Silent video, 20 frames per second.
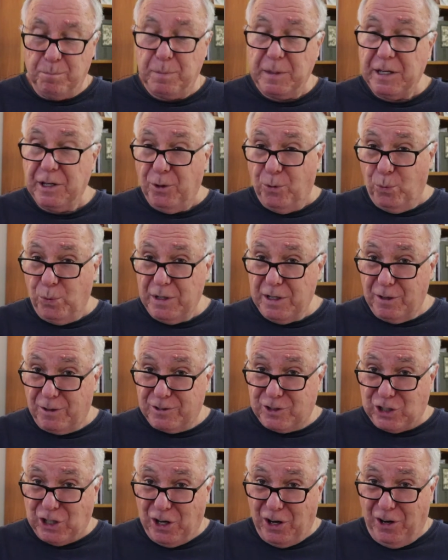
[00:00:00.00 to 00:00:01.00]
be in a
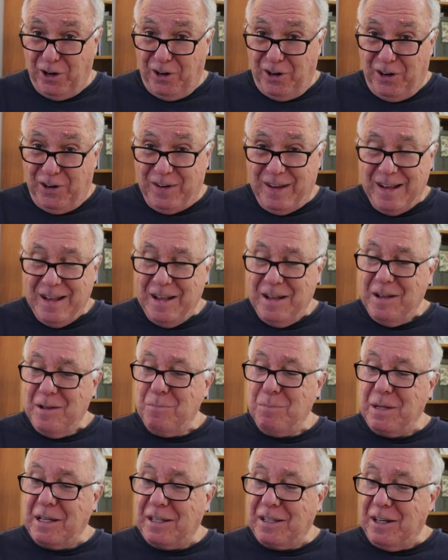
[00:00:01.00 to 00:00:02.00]
wheelchair
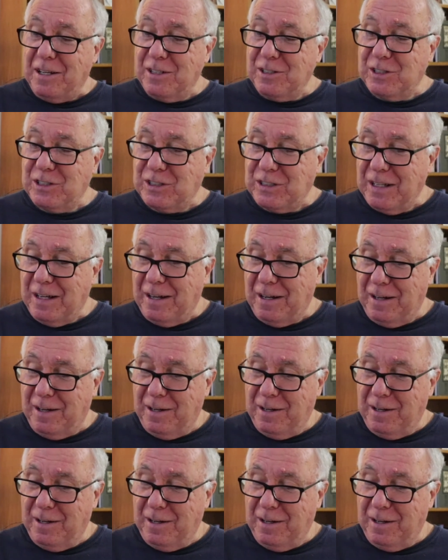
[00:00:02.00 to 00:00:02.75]
because